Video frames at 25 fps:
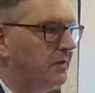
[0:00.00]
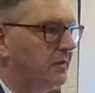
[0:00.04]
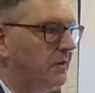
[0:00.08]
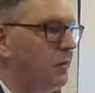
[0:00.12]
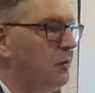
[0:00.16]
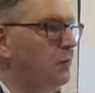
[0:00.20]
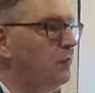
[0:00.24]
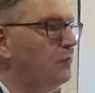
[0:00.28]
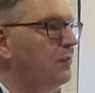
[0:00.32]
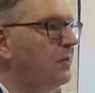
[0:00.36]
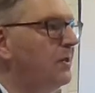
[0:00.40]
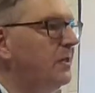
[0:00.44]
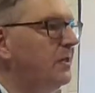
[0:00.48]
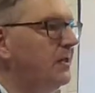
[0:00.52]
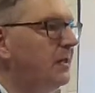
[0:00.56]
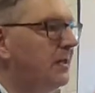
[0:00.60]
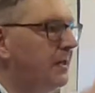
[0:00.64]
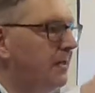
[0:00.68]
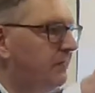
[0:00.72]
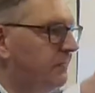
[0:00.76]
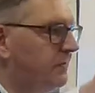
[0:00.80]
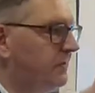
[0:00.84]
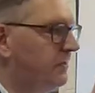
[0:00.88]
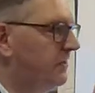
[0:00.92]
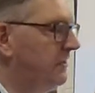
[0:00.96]
who
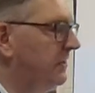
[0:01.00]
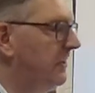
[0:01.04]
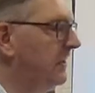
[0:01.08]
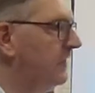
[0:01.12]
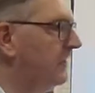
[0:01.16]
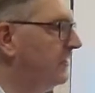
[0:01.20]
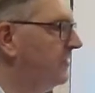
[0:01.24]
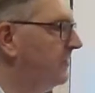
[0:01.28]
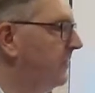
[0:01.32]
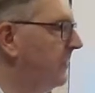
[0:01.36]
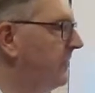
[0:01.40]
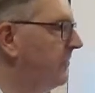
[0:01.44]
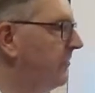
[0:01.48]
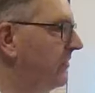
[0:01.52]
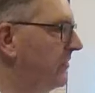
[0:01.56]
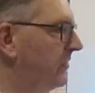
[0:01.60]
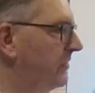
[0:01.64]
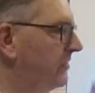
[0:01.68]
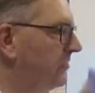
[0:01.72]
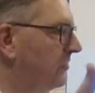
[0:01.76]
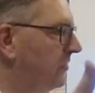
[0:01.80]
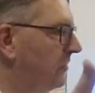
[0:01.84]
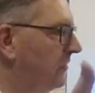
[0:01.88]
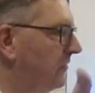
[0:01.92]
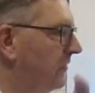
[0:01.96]
relives the
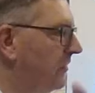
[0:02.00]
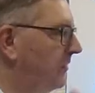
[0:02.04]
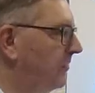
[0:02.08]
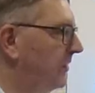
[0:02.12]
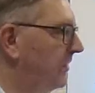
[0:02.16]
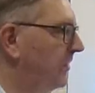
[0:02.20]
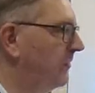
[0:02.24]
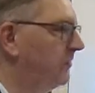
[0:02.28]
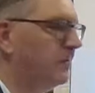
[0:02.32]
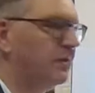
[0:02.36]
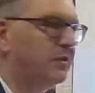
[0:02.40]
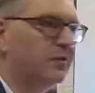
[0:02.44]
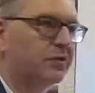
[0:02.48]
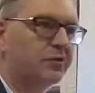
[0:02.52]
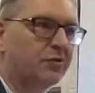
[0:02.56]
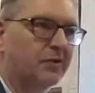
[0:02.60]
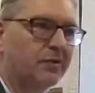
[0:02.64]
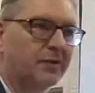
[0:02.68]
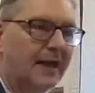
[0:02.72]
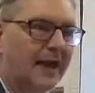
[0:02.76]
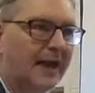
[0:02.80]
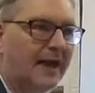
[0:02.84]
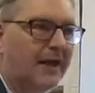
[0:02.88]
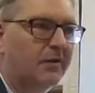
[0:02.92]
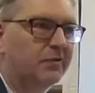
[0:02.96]
experience of the people of
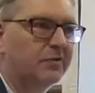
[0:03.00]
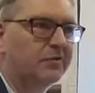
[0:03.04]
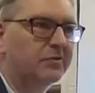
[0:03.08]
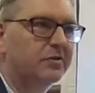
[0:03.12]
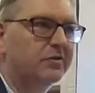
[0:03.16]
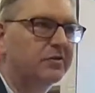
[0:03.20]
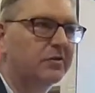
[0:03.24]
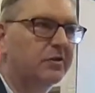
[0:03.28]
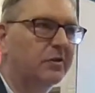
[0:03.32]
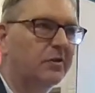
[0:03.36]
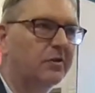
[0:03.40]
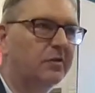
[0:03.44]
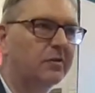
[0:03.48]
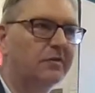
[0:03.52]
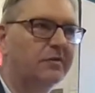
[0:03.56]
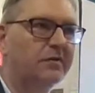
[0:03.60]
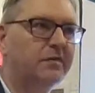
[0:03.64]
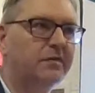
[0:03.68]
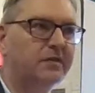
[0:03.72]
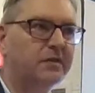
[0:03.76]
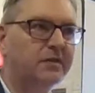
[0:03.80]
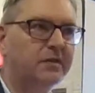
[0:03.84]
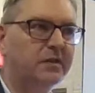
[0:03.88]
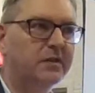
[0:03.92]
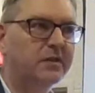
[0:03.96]
Israel out of
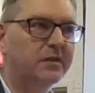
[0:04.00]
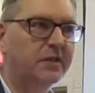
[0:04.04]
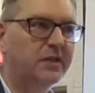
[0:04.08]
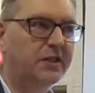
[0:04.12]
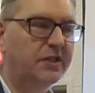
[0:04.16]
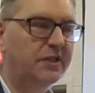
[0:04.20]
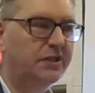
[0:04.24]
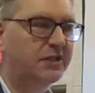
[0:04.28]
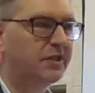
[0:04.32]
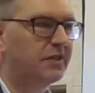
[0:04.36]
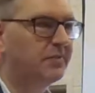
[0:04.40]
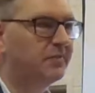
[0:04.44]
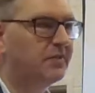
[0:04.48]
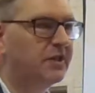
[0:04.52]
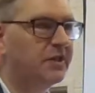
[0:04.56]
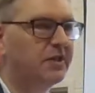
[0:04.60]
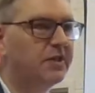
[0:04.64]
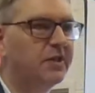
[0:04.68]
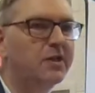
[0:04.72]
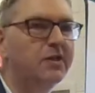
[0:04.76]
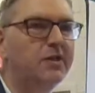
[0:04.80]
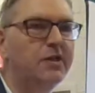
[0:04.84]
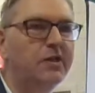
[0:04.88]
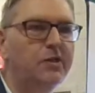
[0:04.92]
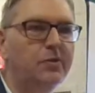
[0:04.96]
Egypt
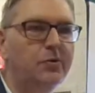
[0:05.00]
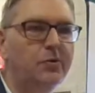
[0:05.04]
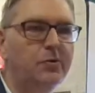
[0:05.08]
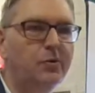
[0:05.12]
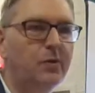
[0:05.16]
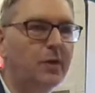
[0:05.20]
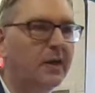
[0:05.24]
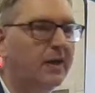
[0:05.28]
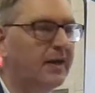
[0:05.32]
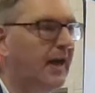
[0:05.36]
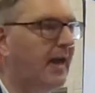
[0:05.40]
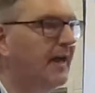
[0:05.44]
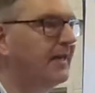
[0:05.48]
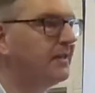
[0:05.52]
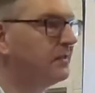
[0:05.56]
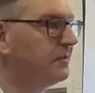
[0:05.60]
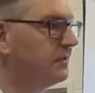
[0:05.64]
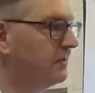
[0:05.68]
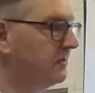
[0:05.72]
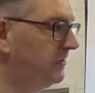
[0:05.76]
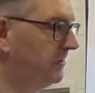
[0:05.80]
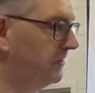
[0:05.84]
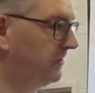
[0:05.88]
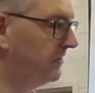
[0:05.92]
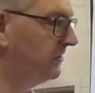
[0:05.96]
in a new
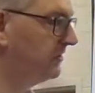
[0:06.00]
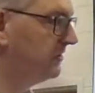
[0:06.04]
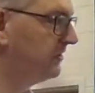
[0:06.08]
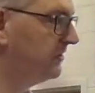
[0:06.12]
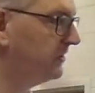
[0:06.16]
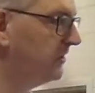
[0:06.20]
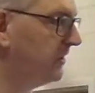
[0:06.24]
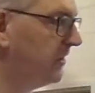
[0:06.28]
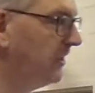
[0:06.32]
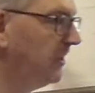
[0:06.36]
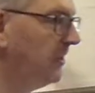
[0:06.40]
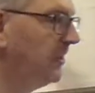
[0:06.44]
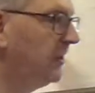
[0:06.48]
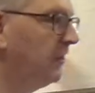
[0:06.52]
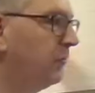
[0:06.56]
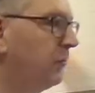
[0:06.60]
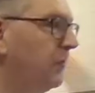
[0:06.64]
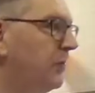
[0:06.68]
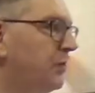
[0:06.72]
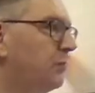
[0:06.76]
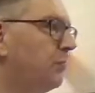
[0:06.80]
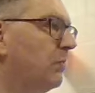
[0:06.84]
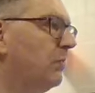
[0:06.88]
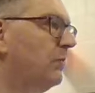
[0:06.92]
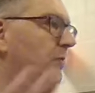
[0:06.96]
Exodus,
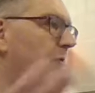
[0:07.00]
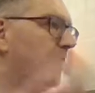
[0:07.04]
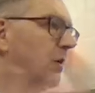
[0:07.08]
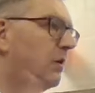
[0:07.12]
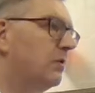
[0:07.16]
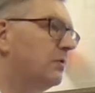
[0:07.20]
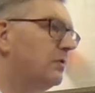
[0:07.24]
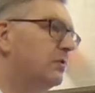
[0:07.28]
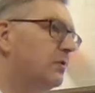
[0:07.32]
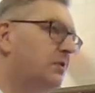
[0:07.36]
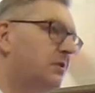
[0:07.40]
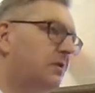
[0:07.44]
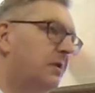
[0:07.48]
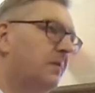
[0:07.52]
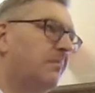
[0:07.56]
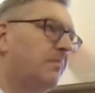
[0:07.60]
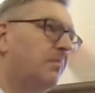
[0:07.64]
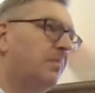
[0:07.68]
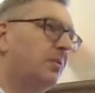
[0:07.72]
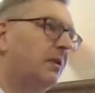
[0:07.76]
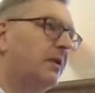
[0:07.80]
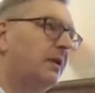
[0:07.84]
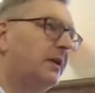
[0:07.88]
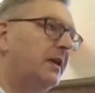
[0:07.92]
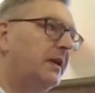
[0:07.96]
which will not
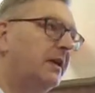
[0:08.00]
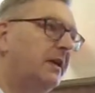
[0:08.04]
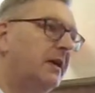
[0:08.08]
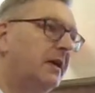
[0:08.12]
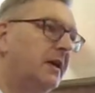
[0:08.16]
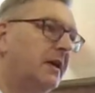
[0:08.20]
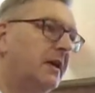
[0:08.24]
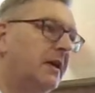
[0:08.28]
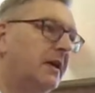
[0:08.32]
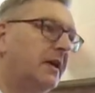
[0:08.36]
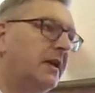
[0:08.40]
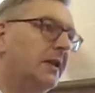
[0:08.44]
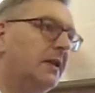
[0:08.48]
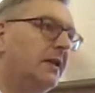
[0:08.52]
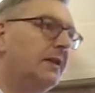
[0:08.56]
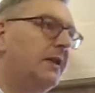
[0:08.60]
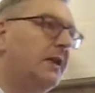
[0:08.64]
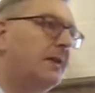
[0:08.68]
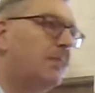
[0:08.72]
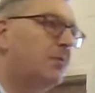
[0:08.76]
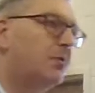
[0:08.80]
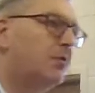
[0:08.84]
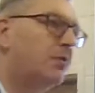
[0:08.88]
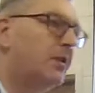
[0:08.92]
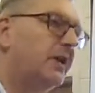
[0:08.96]
simply
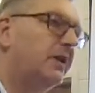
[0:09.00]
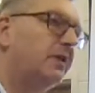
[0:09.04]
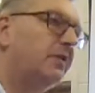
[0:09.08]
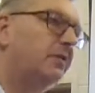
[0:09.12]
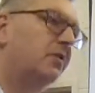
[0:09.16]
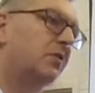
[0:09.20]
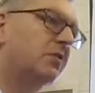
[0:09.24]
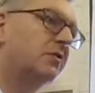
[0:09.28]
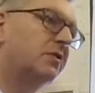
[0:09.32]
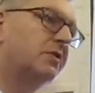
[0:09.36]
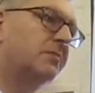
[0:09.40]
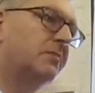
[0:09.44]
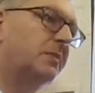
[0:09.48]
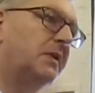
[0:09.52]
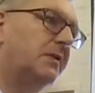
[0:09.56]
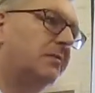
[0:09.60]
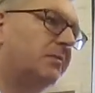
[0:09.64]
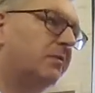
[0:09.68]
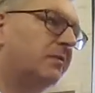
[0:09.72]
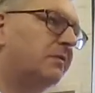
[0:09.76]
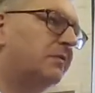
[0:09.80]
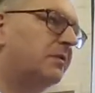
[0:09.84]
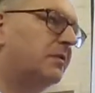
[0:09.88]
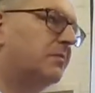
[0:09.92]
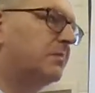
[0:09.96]
liberate God's
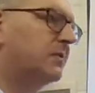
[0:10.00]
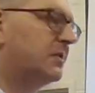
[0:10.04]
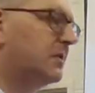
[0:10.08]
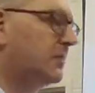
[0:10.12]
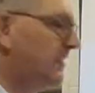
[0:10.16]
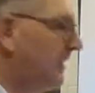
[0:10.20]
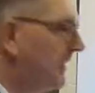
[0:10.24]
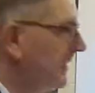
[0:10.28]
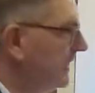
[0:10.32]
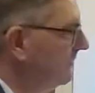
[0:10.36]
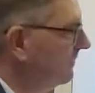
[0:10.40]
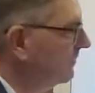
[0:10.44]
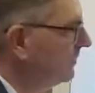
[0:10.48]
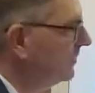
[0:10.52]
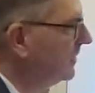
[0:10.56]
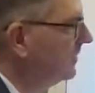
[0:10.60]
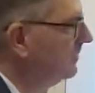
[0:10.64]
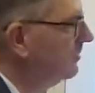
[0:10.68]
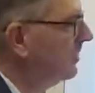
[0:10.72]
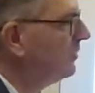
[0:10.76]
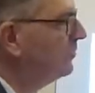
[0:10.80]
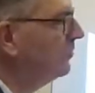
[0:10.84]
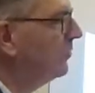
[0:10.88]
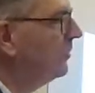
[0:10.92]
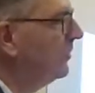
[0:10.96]
people from slavery,
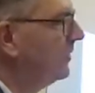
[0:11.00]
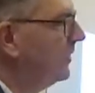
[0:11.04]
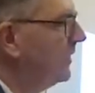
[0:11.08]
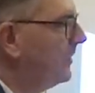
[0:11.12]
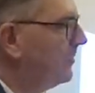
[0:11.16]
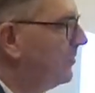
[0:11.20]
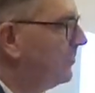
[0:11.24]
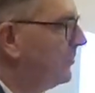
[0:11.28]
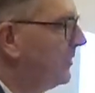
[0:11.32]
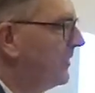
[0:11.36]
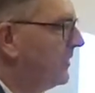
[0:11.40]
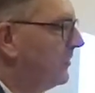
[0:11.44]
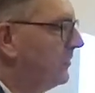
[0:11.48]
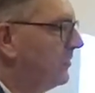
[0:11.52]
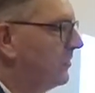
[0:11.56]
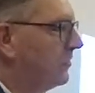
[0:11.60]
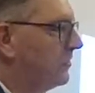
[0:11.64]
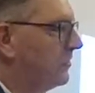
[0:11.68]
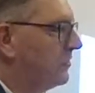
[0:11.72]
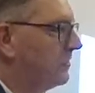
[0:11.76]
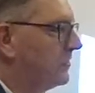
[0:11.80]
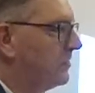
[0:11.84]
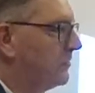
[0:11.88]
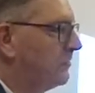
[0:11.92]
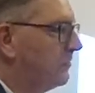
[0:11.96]
but will liberate
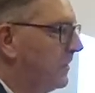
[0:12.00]
God's